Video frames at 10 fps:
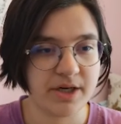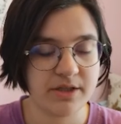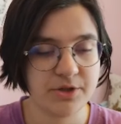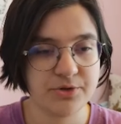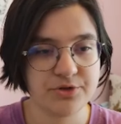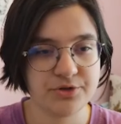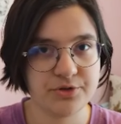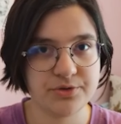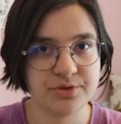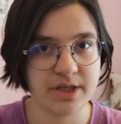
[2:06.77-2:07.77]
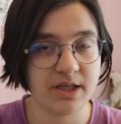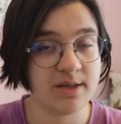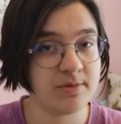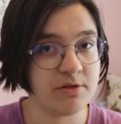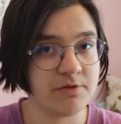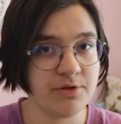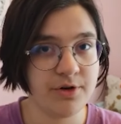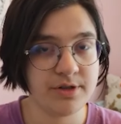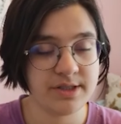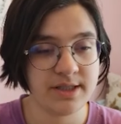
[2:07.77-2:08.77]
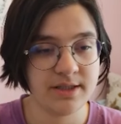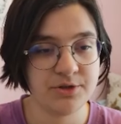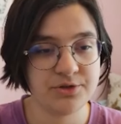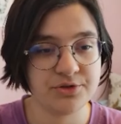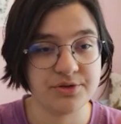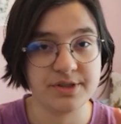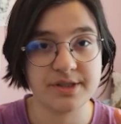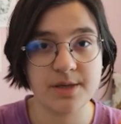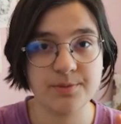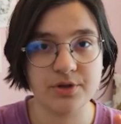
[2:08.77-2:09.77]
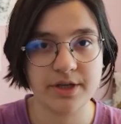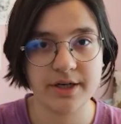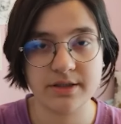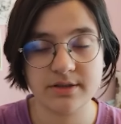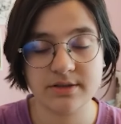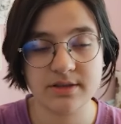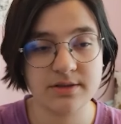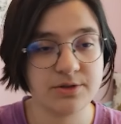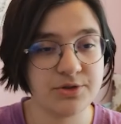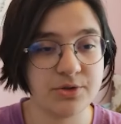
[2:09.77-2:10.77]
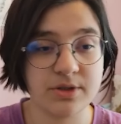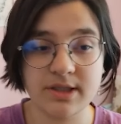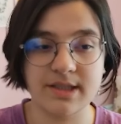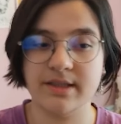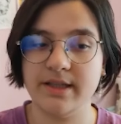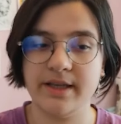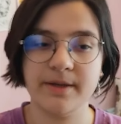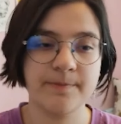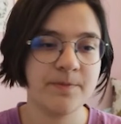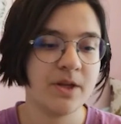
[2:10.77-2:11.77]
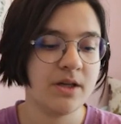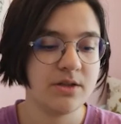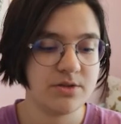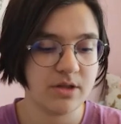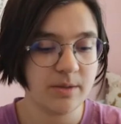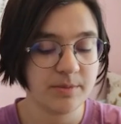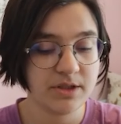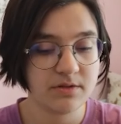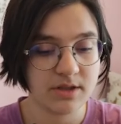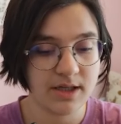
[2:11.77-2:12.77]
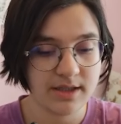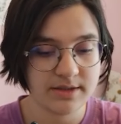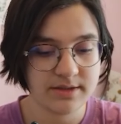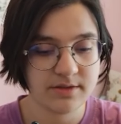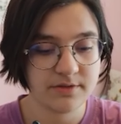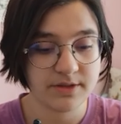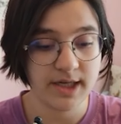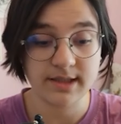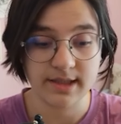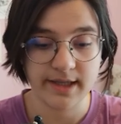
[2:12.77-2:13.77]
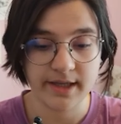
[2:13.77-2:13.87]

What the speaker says: you should use a couple of words and you should describe your character so clearly. So I'm gonna write friendly.